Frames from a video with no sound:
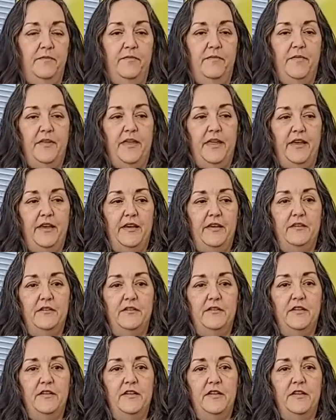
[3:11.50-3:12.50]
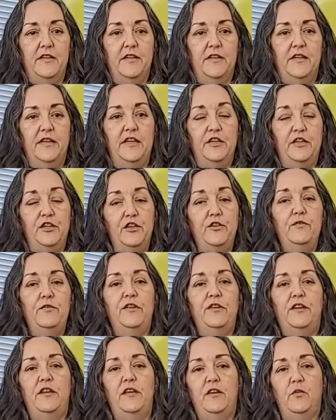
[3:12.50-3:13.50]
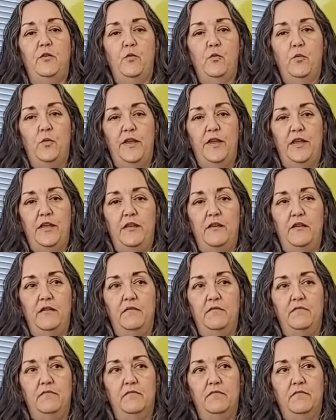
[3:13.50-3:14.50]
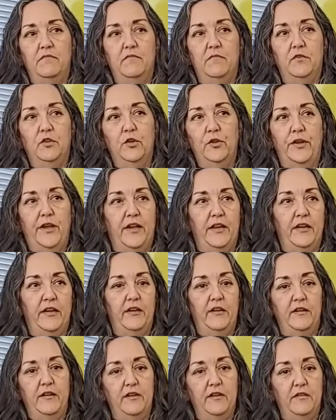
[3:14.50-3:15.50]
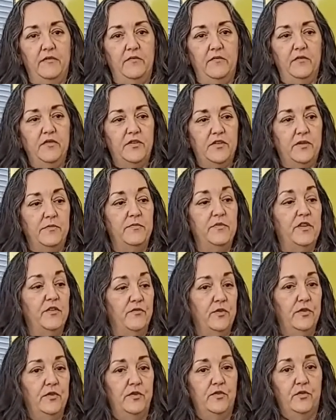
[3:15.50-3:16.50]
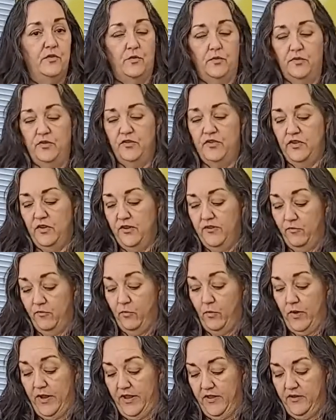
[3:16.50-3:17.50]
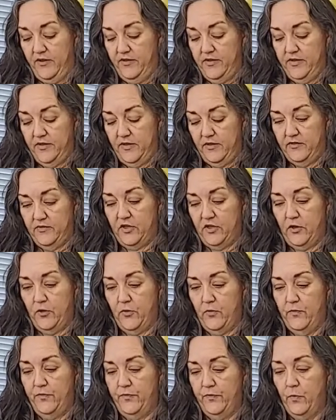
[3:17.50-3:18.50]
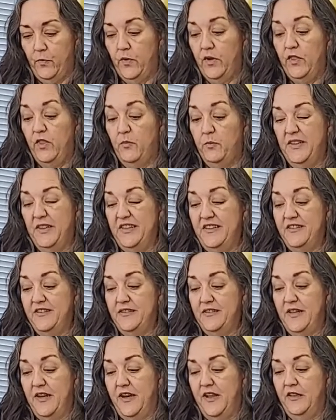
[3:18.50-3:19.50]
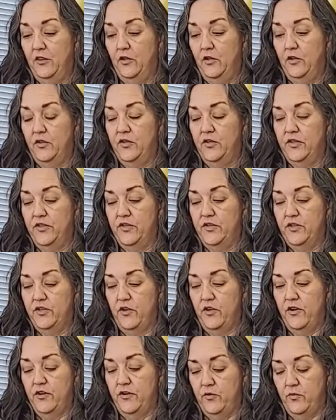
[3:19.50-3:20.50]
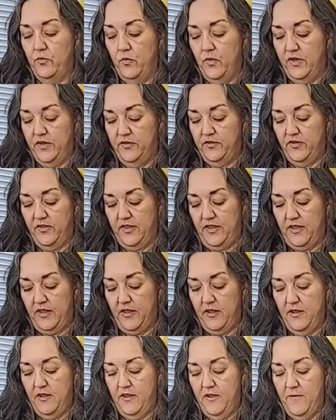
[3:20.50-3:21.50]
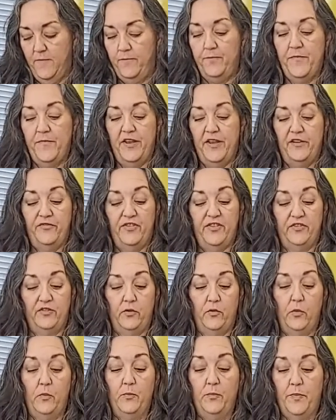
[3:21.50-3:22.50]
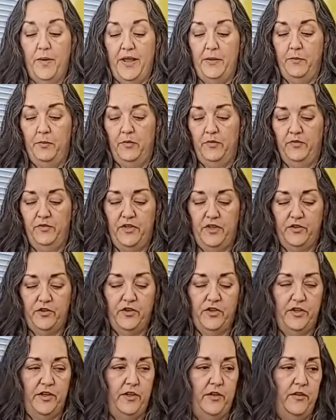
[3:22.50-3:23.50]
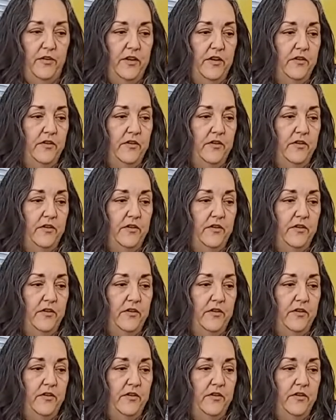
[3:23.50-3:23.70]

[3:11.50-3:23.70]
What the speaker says: And in Unity, we look at it in some different sorts of ways. So one of the places that I looked to start was the Metaphysical Bible Dictionary.